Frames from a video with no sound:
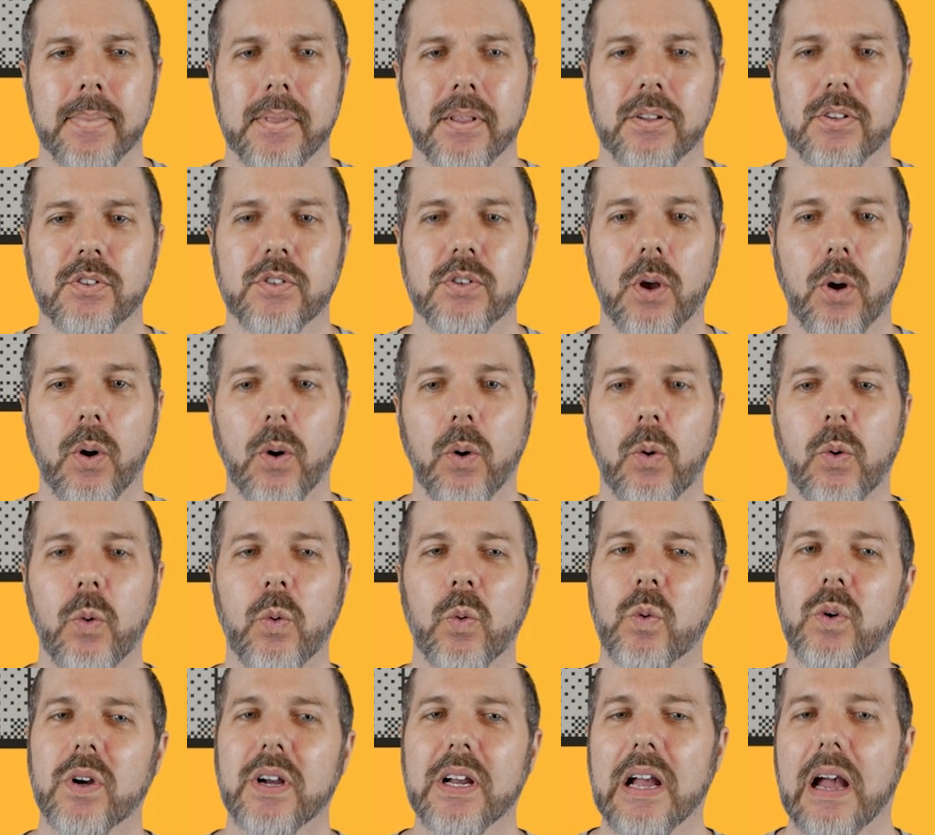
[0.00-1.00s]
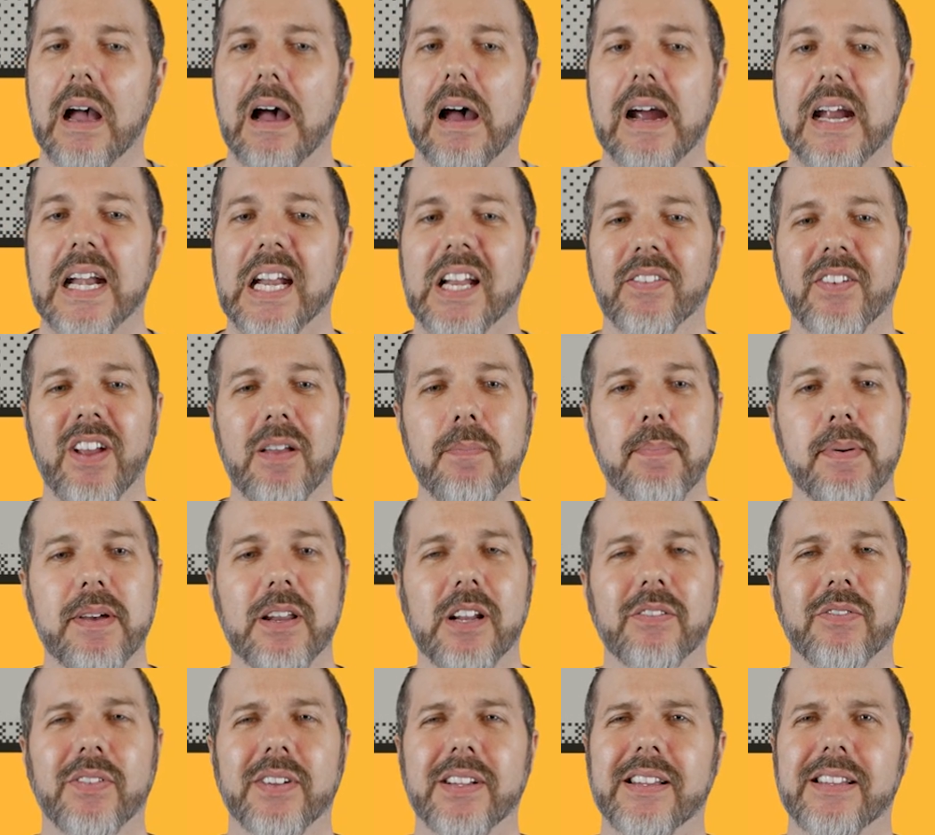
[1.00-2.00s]
So, kind of a bit
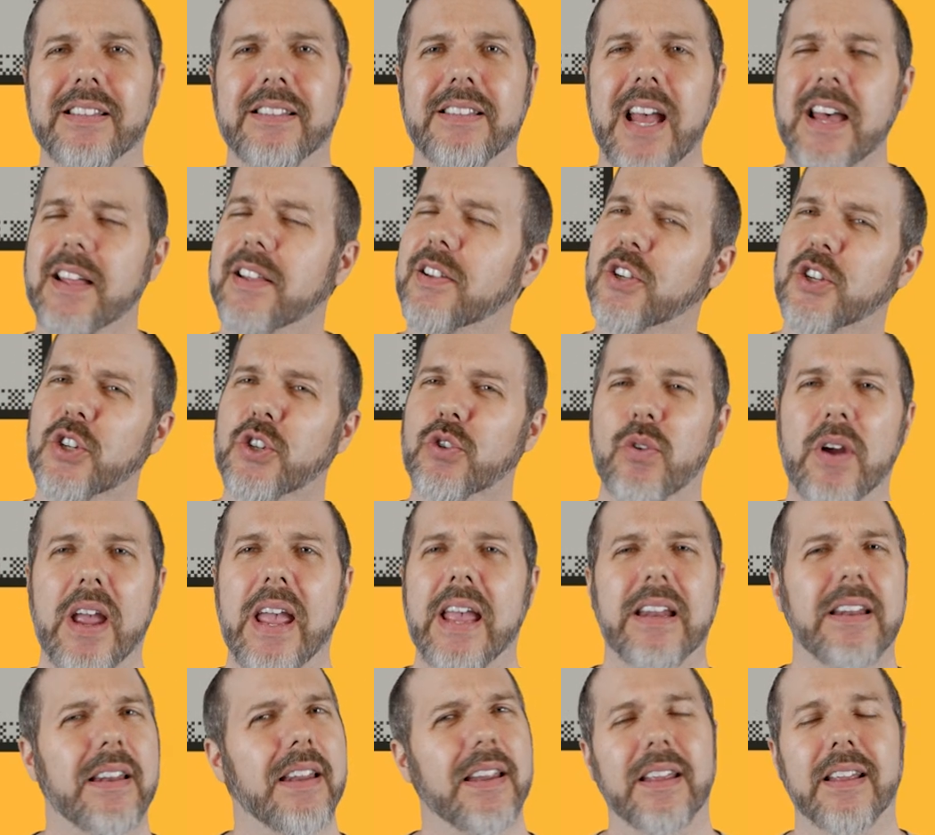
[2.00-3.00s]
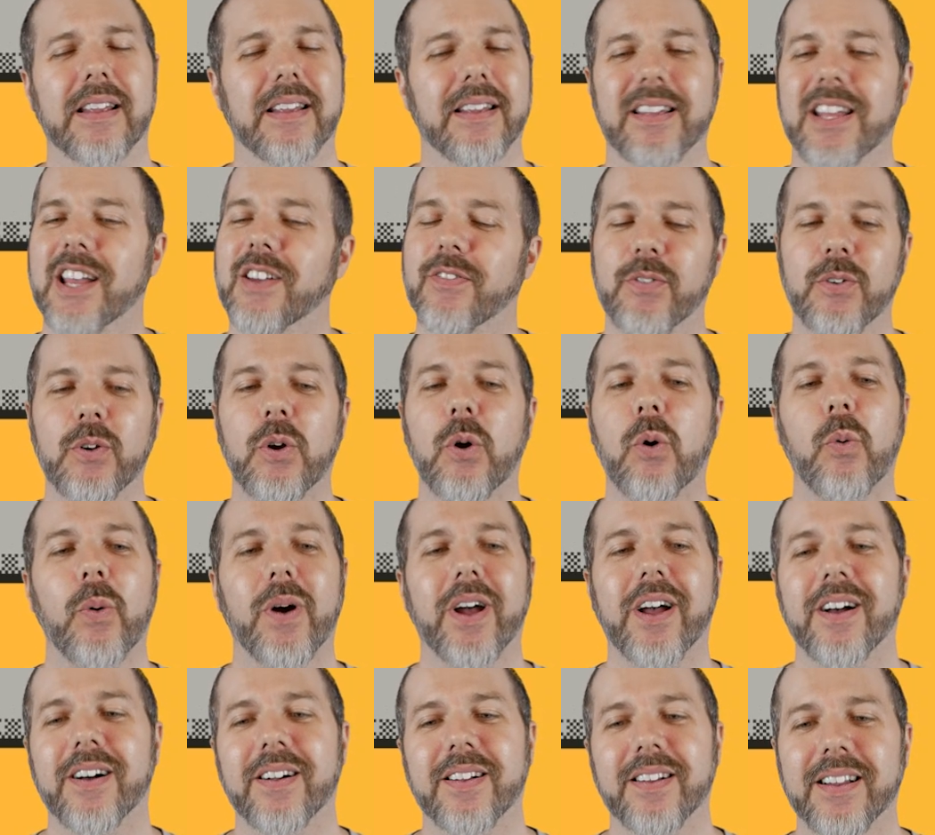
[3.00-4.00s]
of a Death Stranding, if you
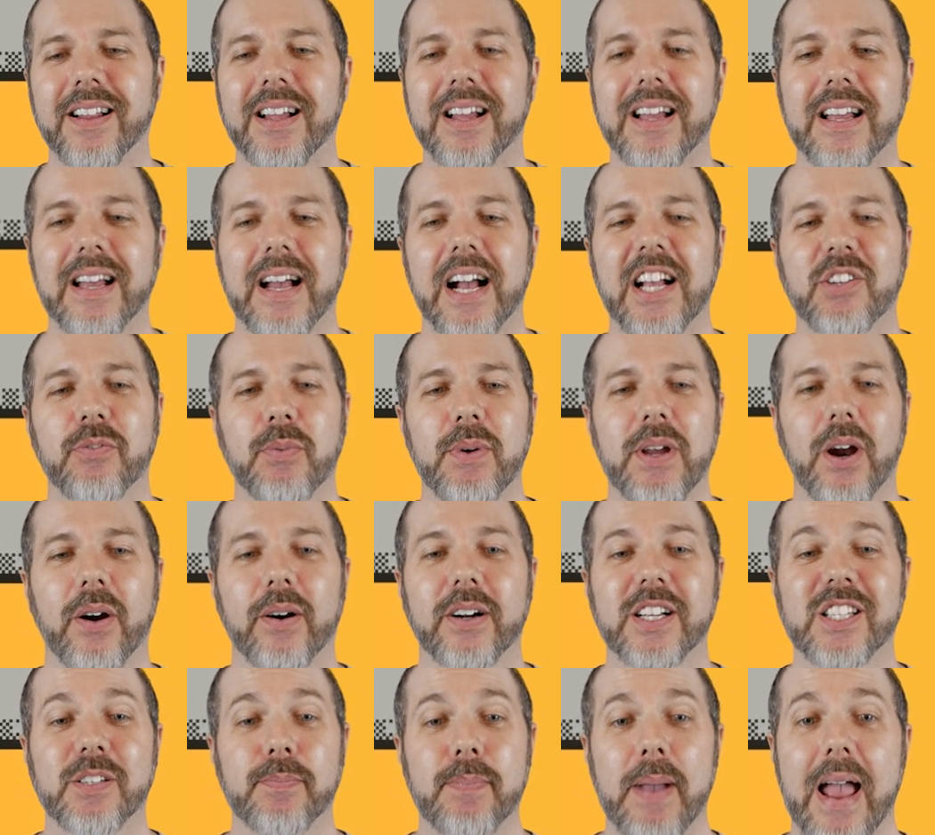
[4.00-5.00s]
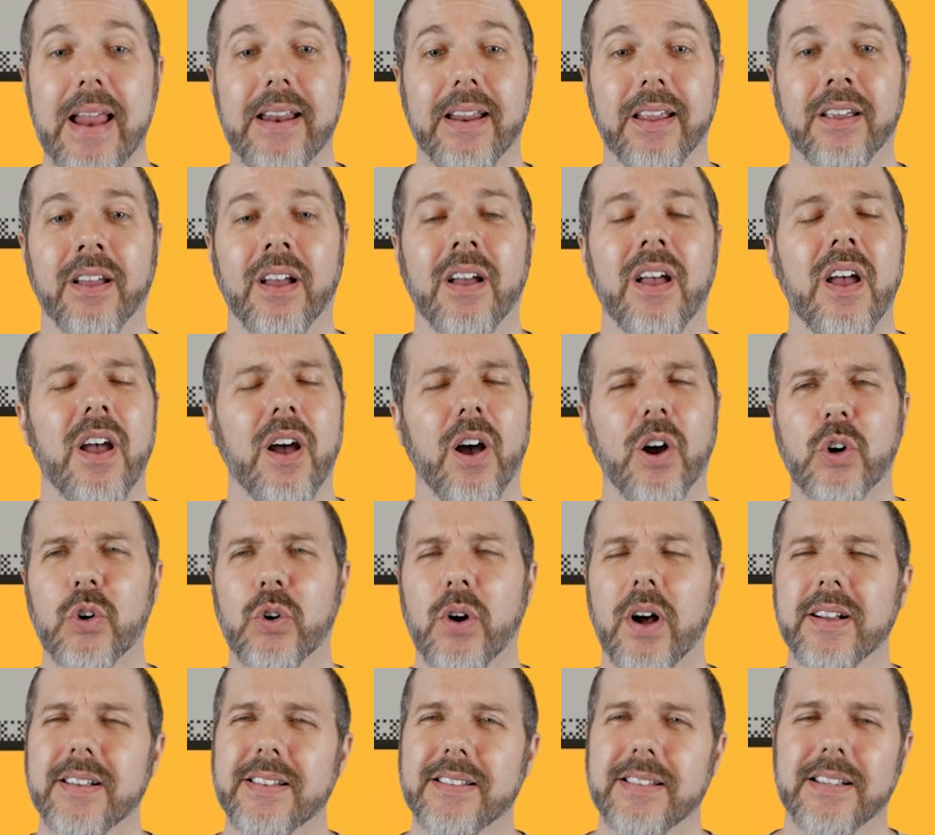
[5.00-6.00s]
will, as we are expanding
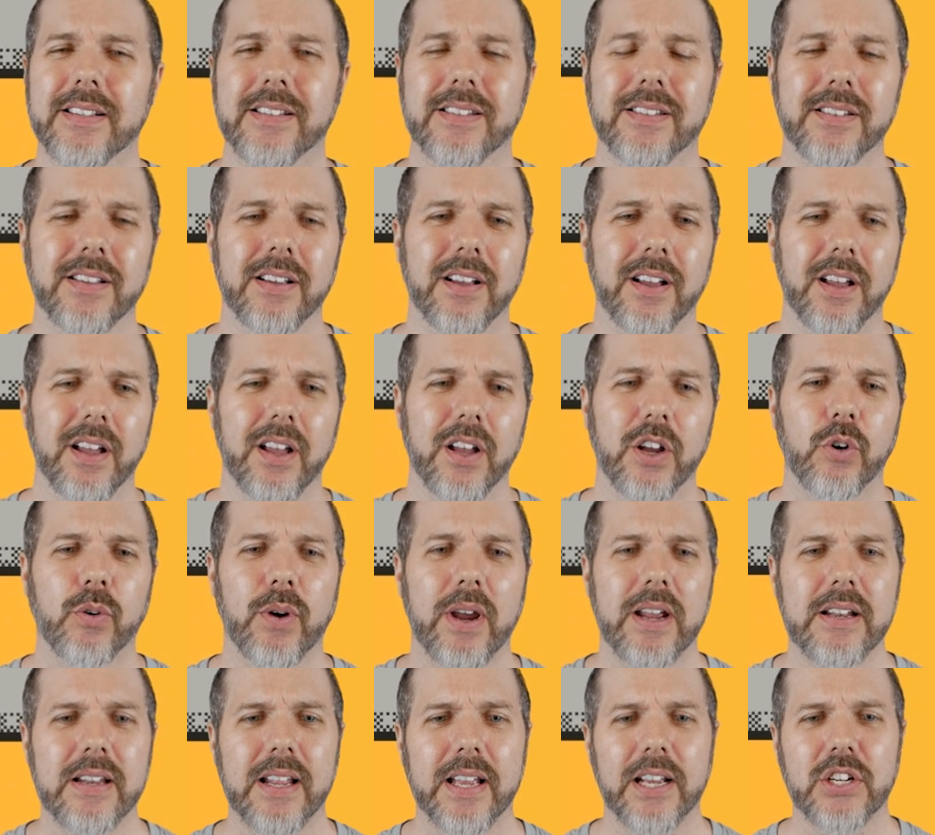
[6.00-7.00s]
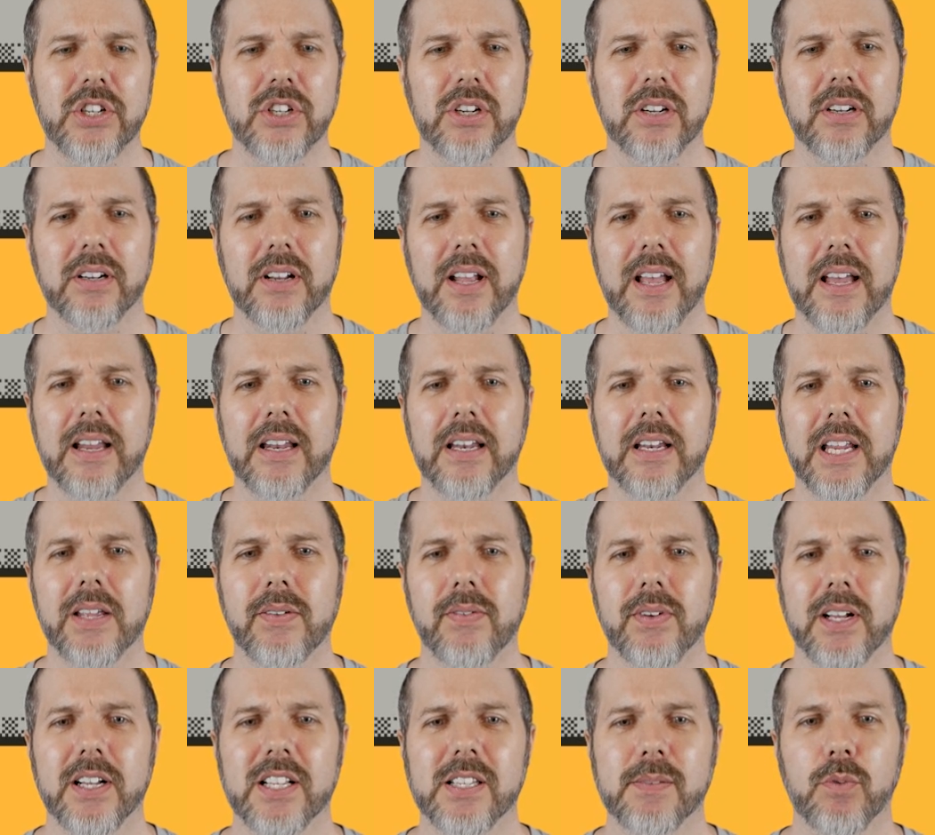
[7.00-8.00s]
across this great nation and
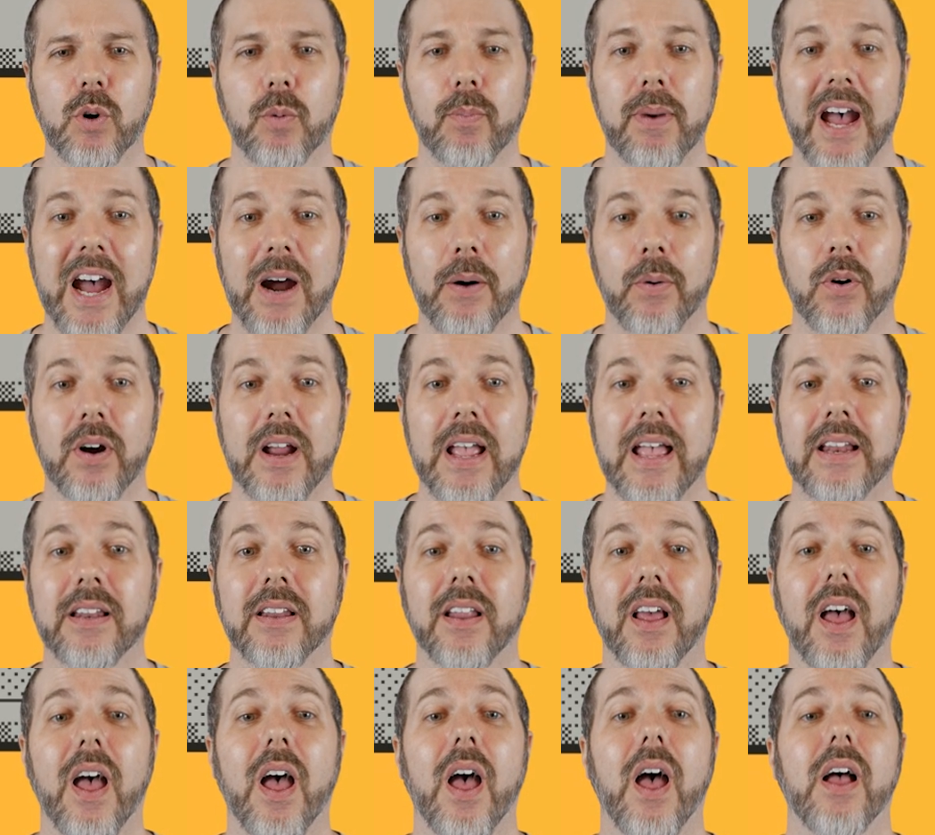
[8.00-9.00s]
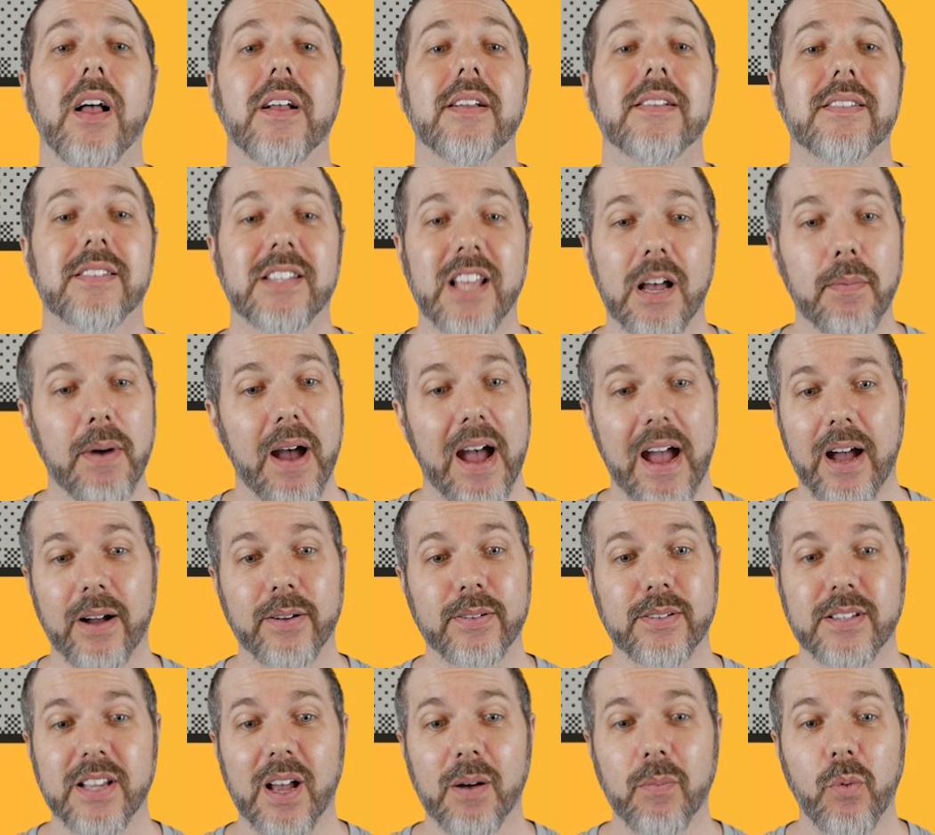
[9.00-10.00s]
giving us more power. And somehow,
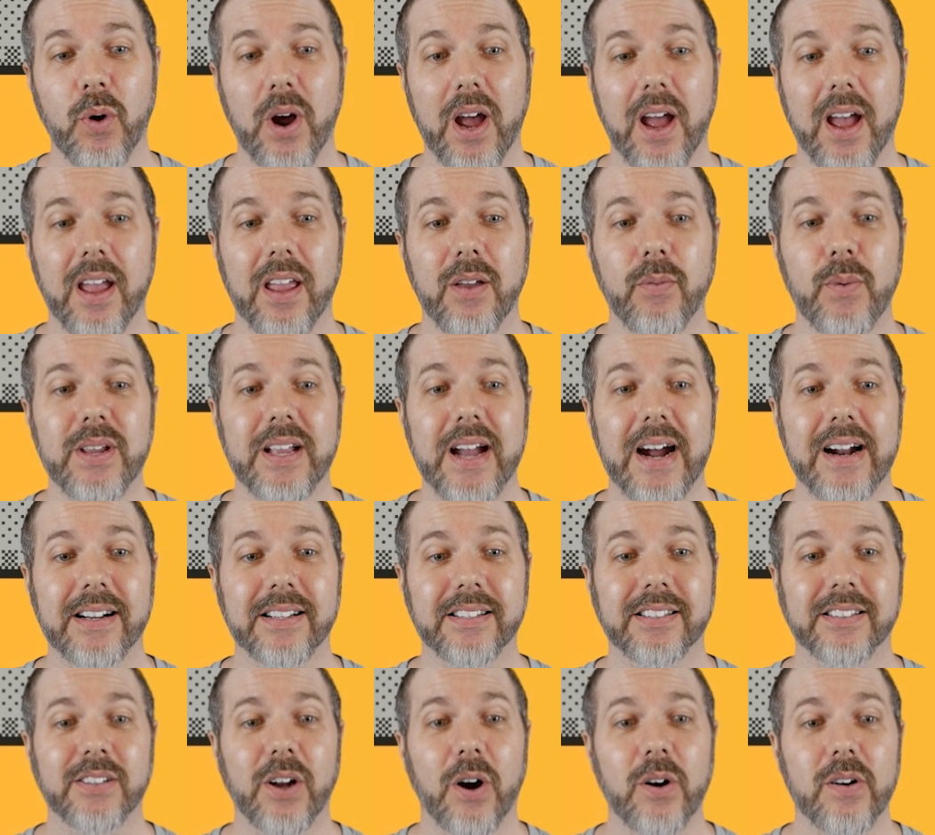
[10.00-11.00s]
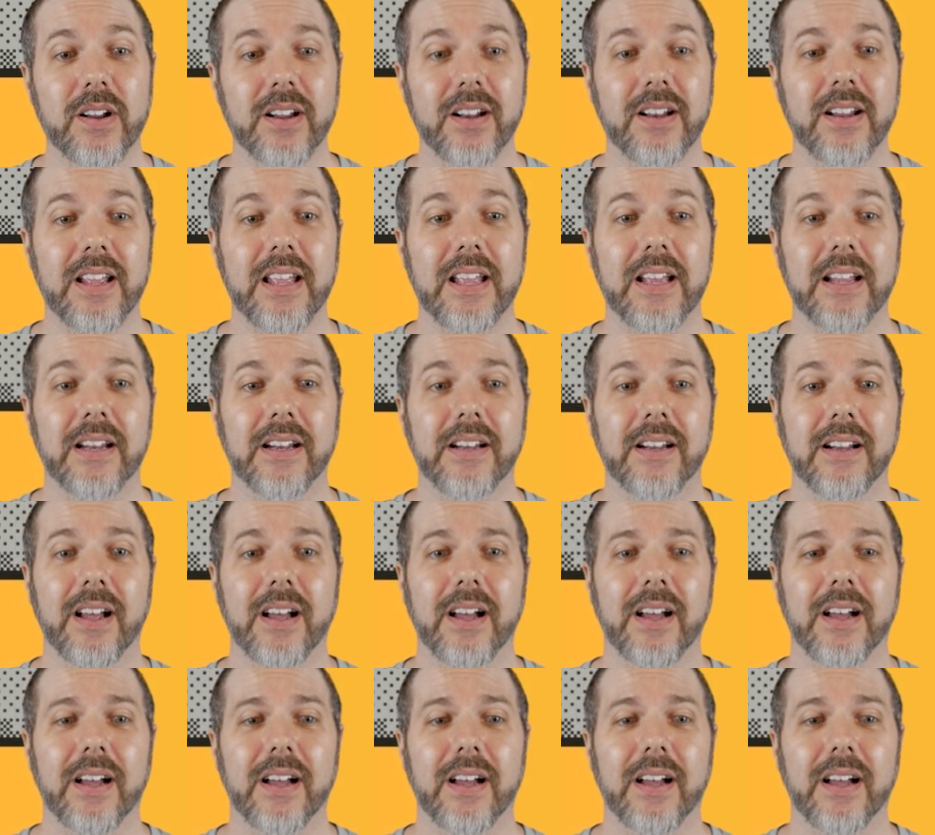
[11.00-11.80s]
some way, we kind of started in